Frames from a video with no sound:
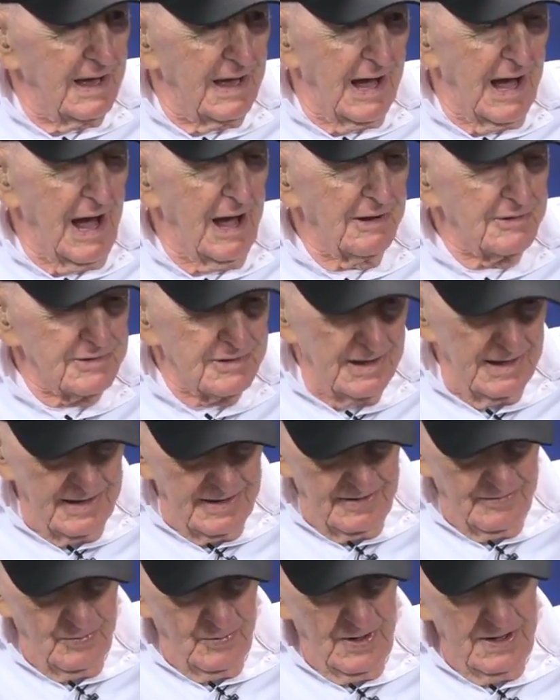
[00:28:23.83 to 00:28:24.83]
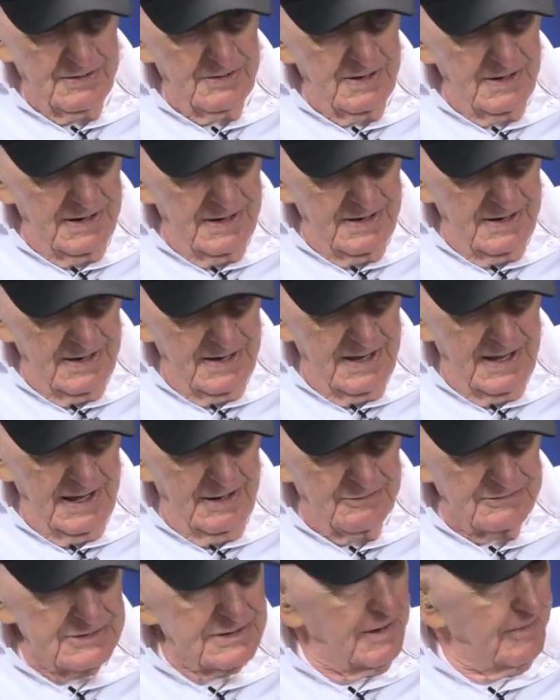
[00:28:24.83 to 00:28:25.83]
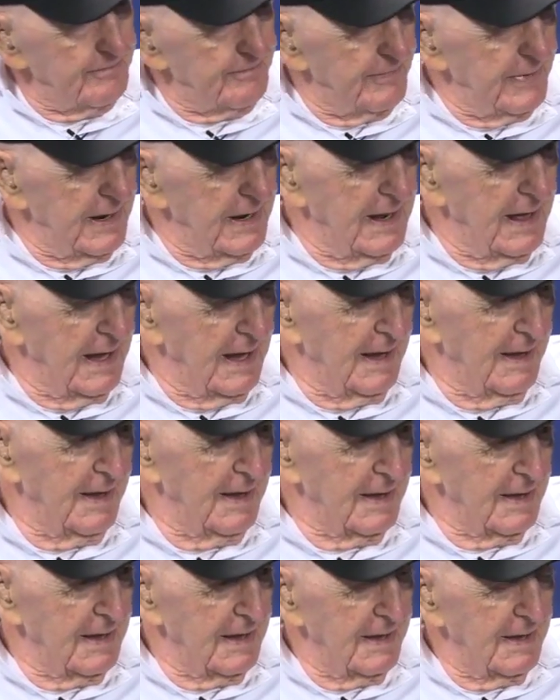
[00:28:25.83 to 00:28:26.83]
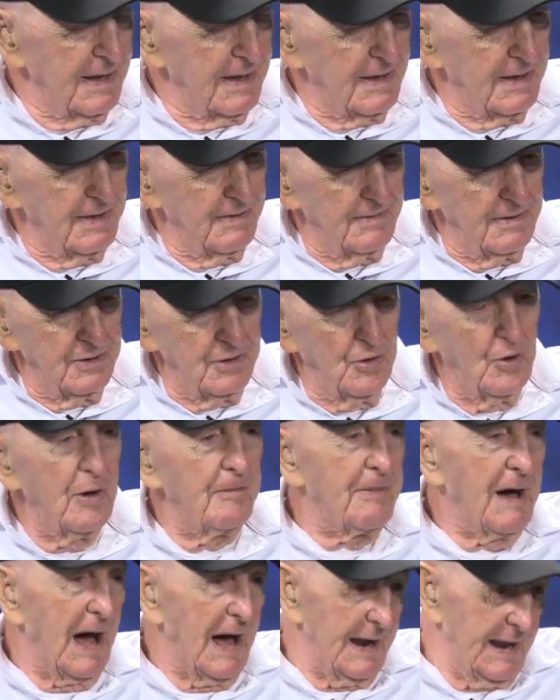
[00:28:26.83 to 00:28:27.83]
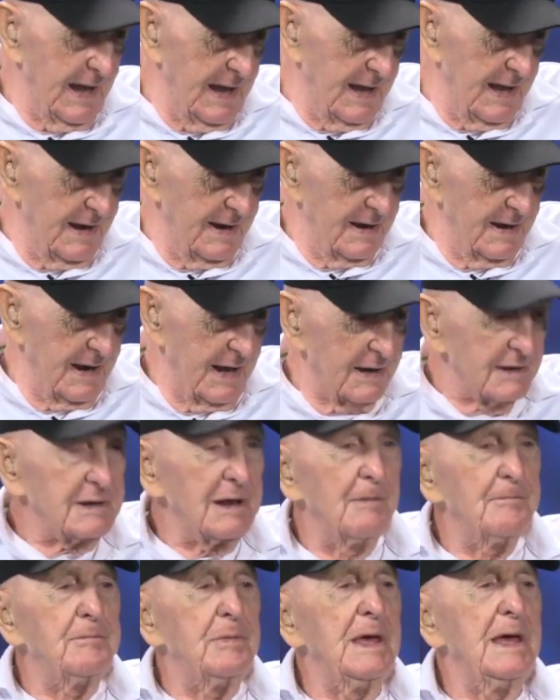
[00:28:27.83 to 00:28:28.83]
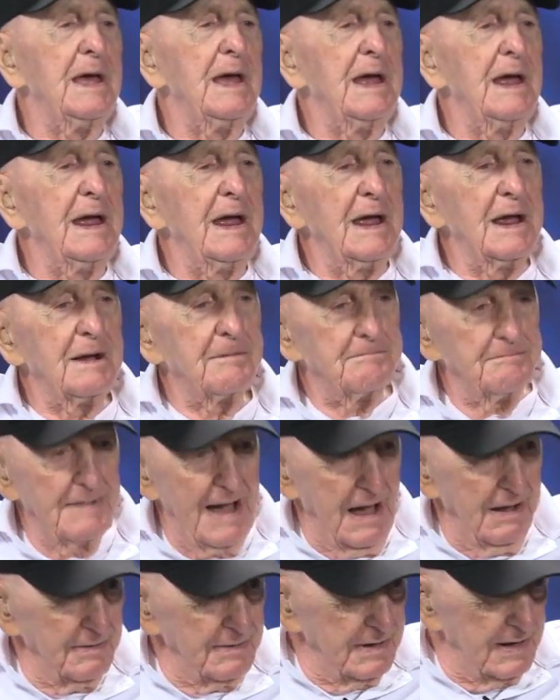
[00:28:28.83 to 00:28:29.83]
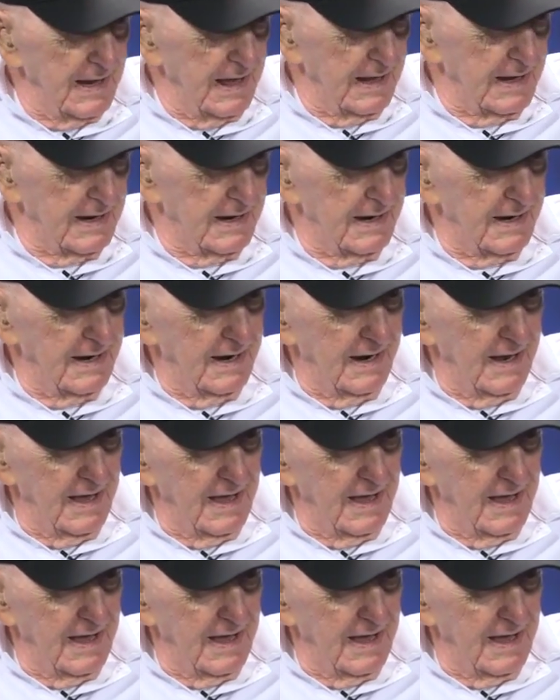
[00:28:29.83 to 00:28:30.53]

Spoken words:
I was up at Nui Ba Den. That's a big mountain down there.